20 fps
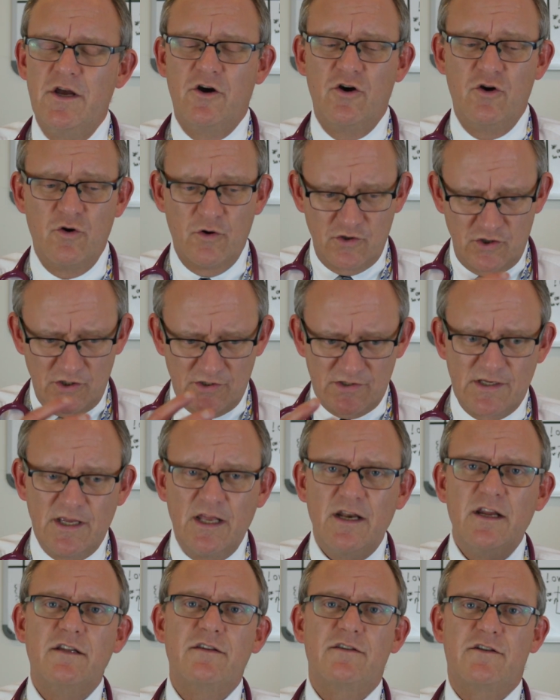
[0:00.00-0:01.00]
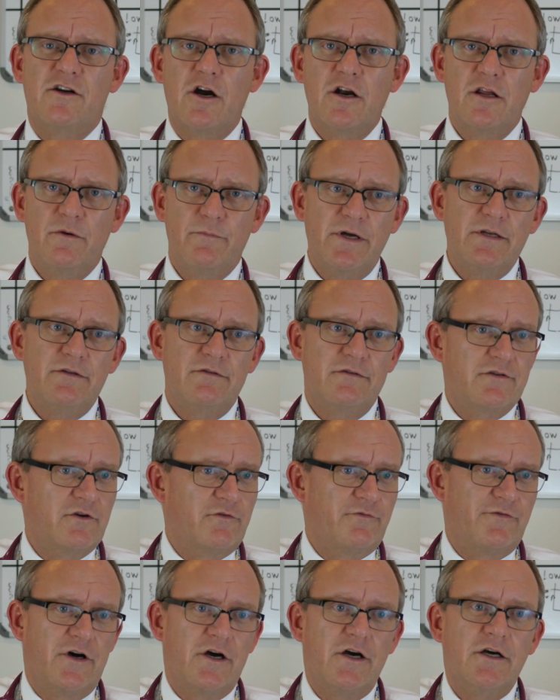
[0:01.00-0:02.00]
who are just getting started, but so
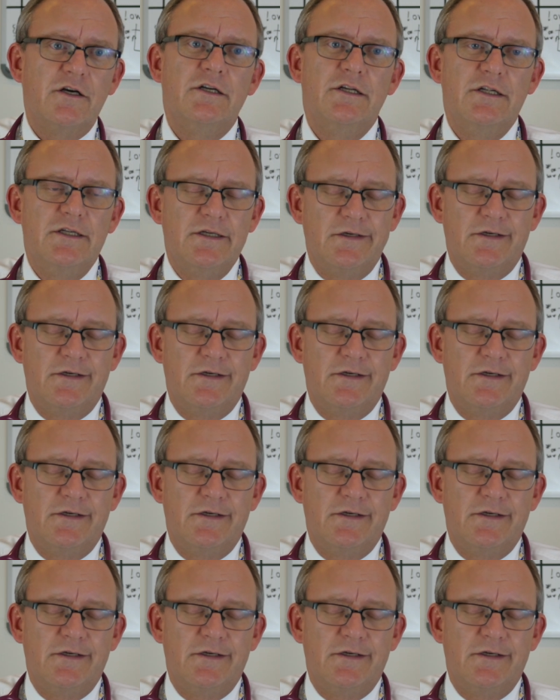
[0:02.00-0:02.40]
far